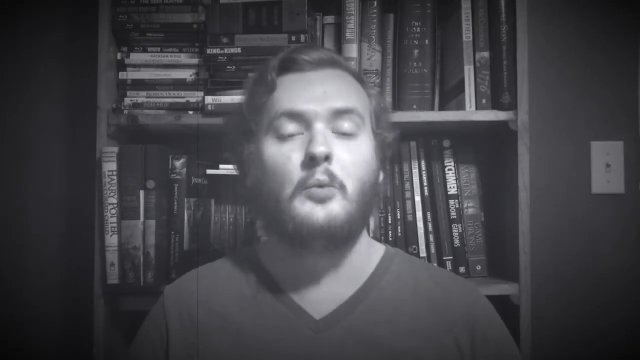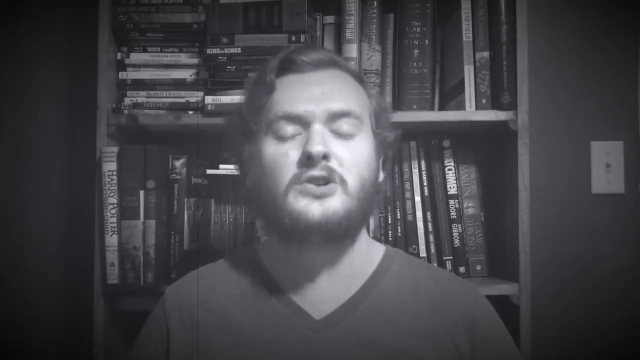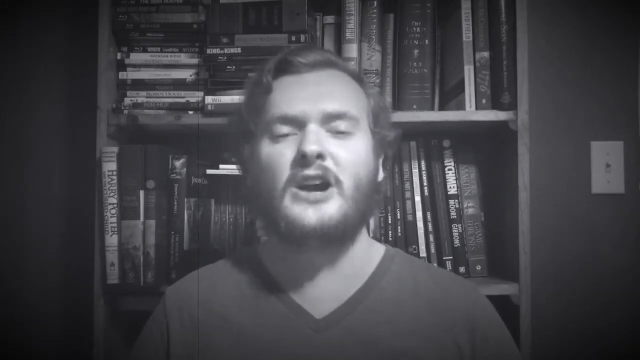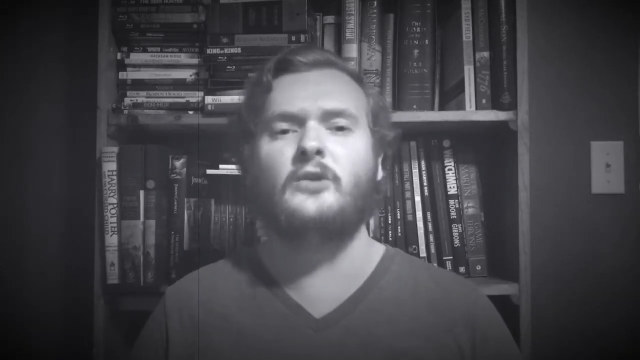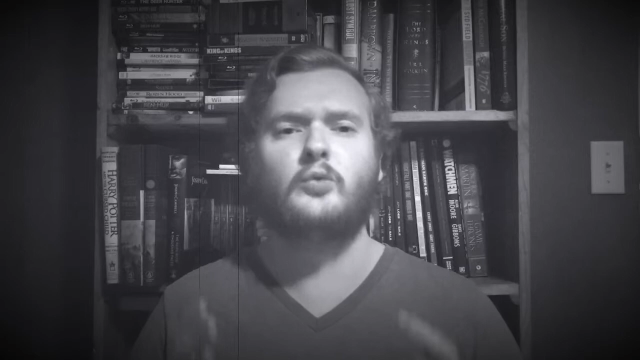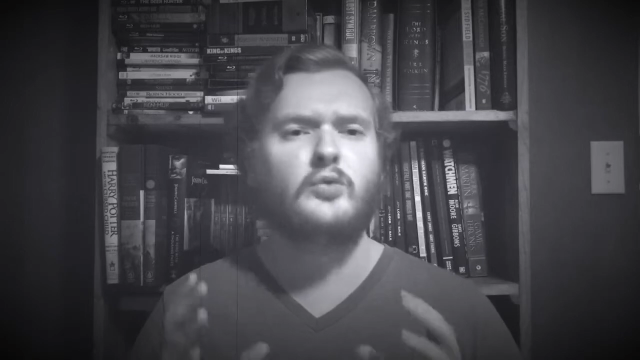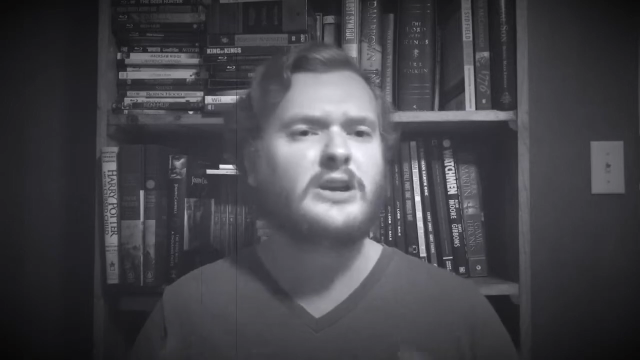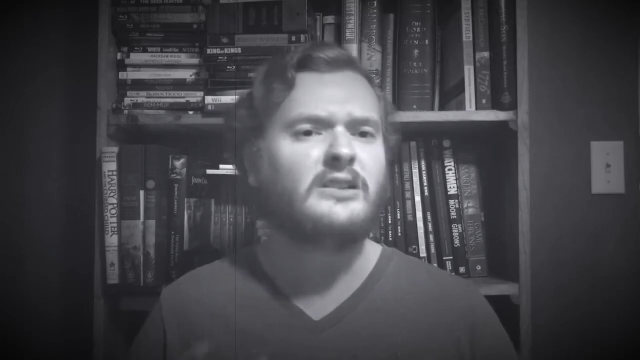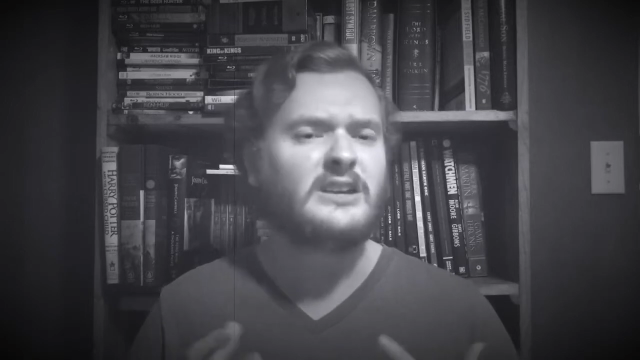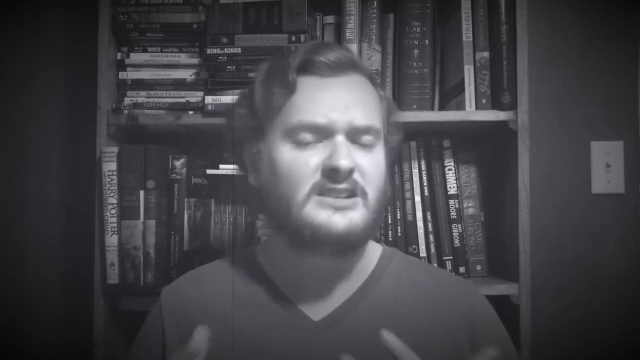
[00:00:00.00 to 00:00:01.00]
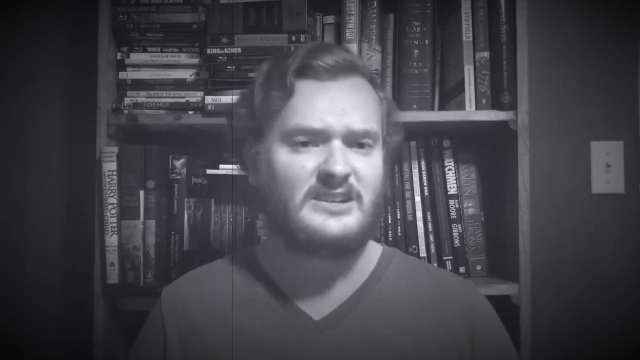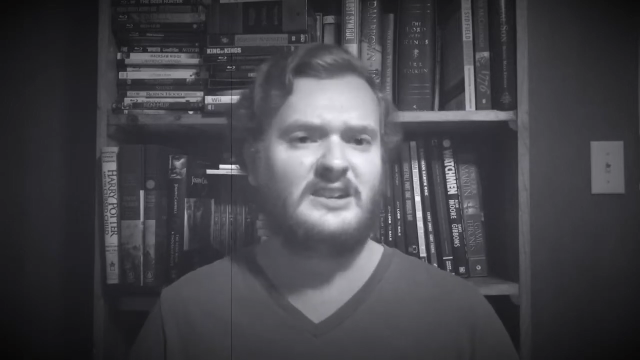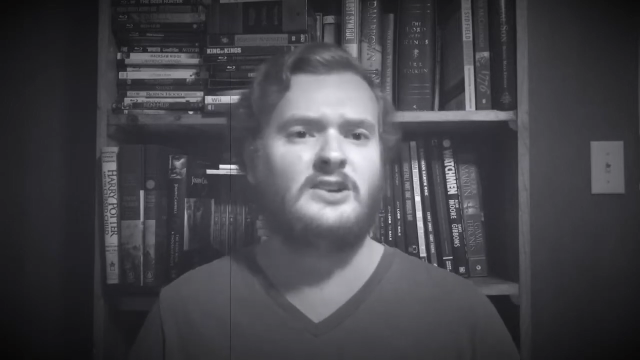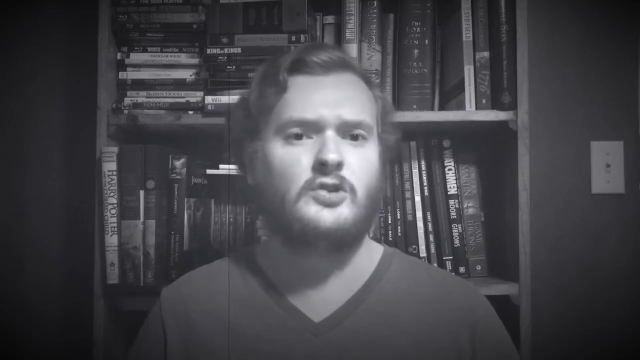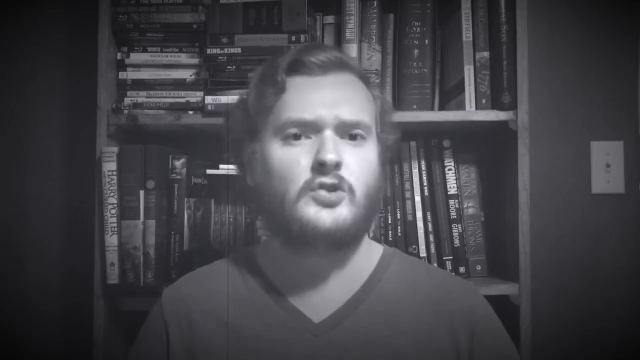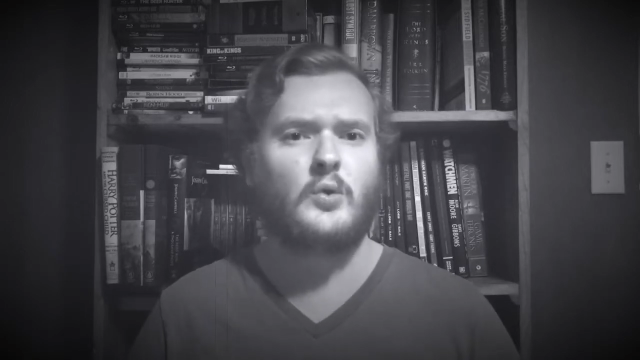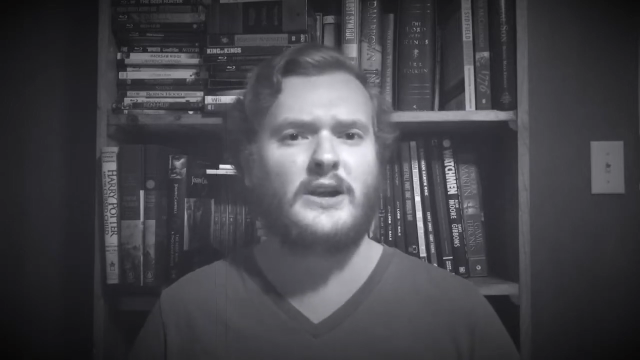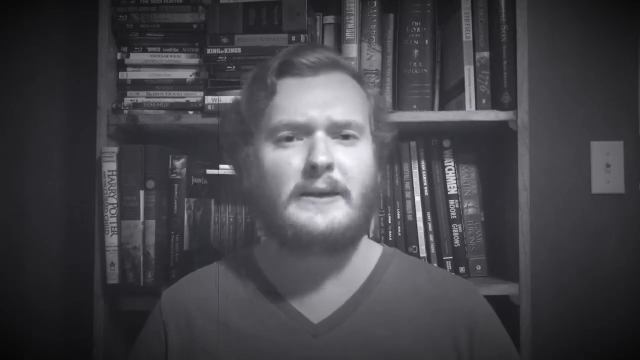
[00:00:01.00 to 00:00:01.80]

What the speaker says: which I really did enjoy.